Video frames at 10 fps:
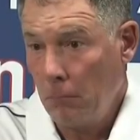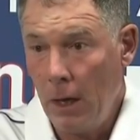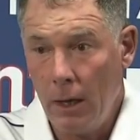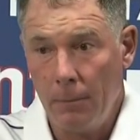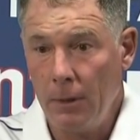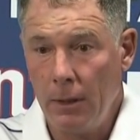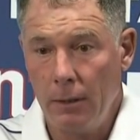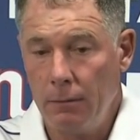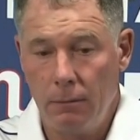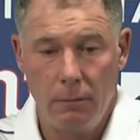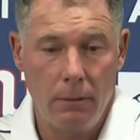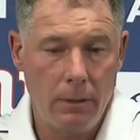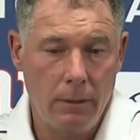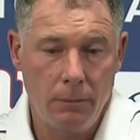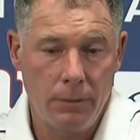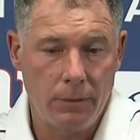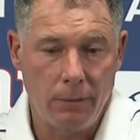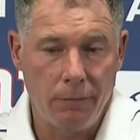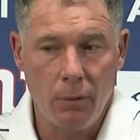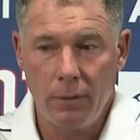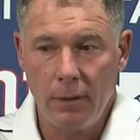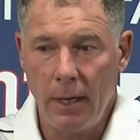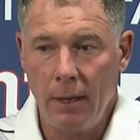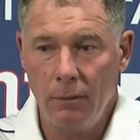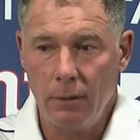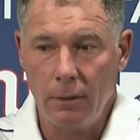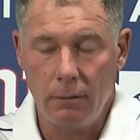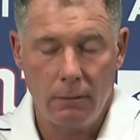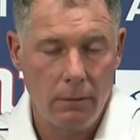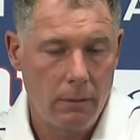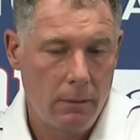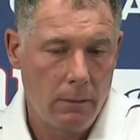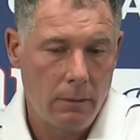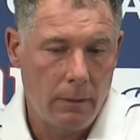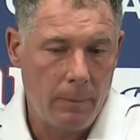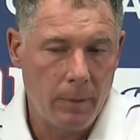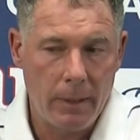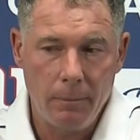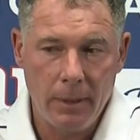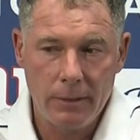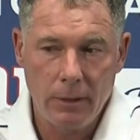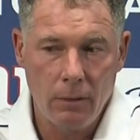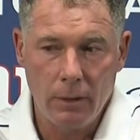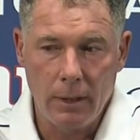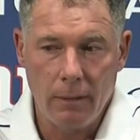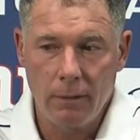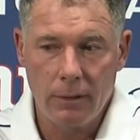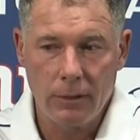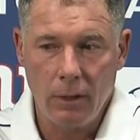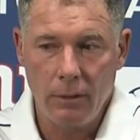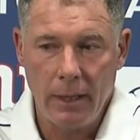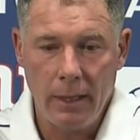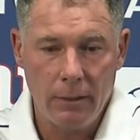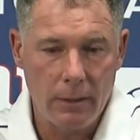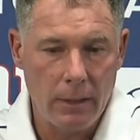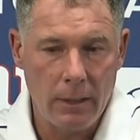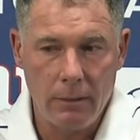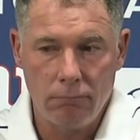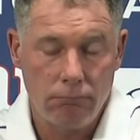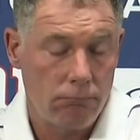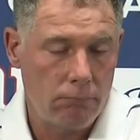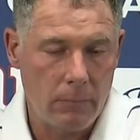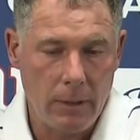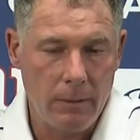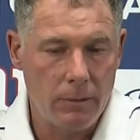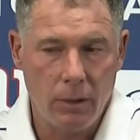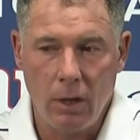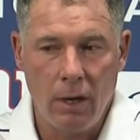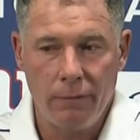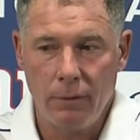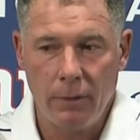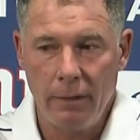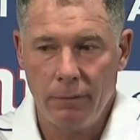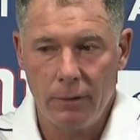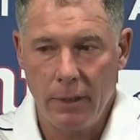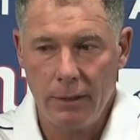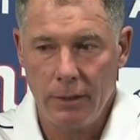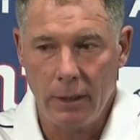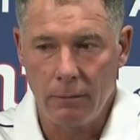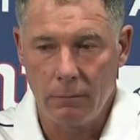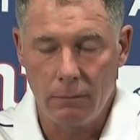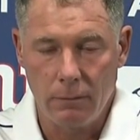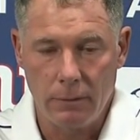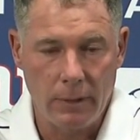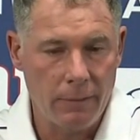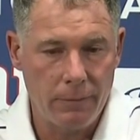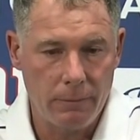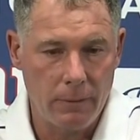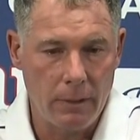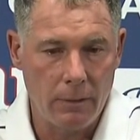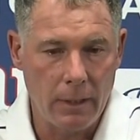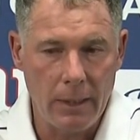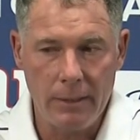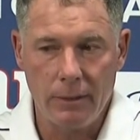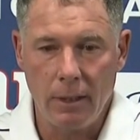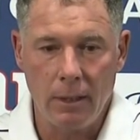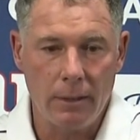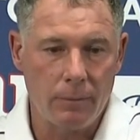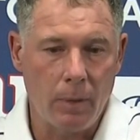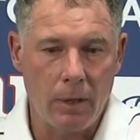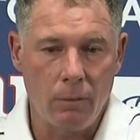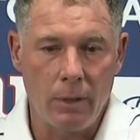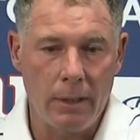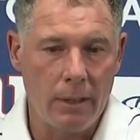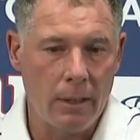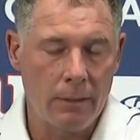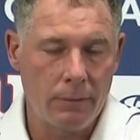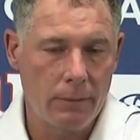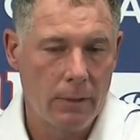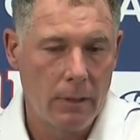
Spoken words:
No, I mean, it was a fourth down, and they played a big zone and covered us all down, and then he took off and ran for a touchdown. Stuff, you know, that he's done, it's part of what he does.